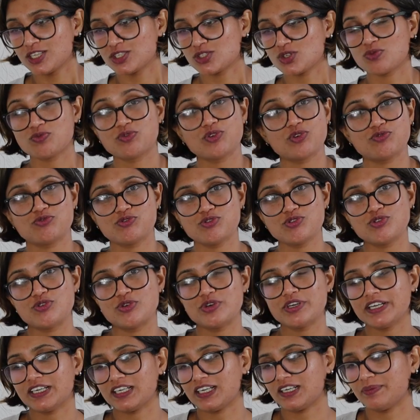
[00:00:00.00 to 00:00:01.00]
So for
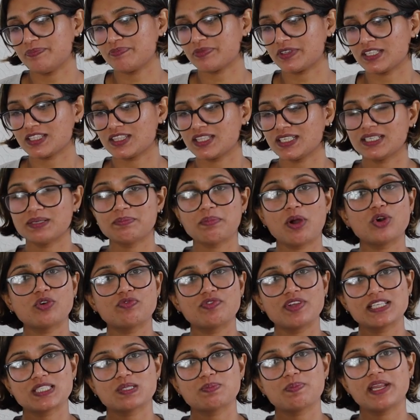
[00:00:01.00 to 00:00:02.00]
food, the amount
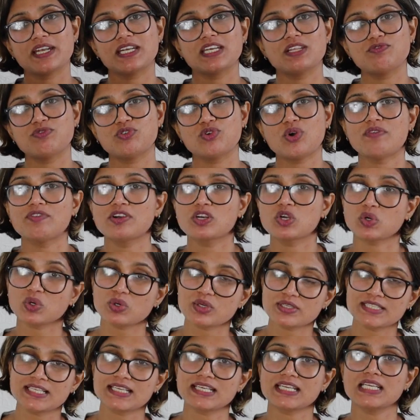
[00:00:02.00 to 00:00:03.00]
we are spending for our
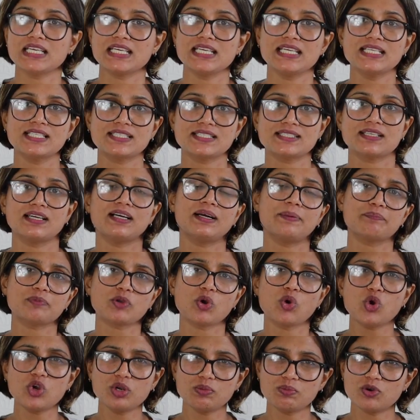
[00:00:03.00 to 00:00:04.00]
grocery is
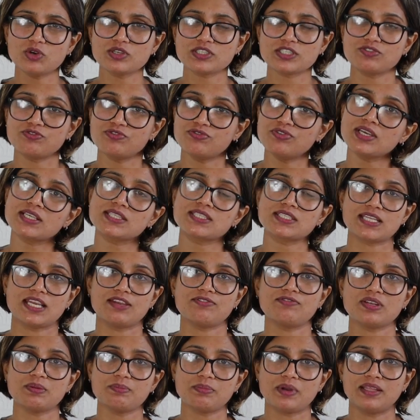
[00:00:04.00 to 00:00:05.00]
almost fixed
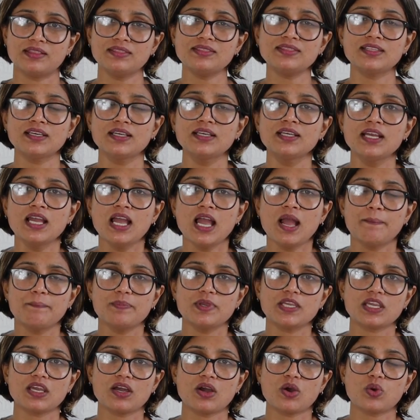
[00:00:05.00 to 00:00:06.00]
every month,
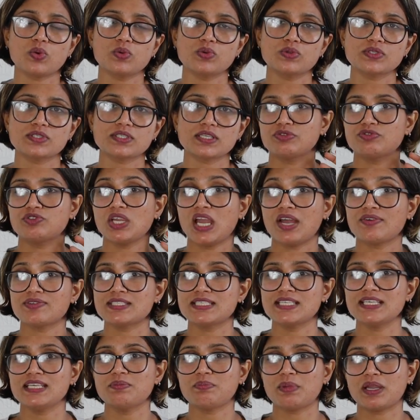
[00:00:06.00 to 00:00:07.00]
because if you have
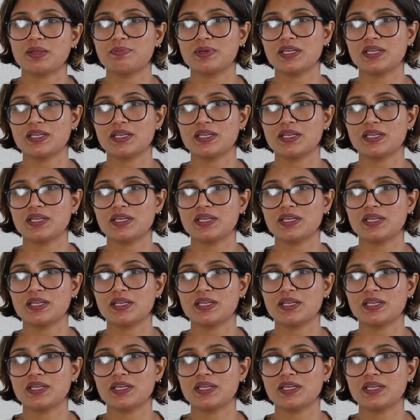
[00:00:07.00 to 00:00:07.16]
seen my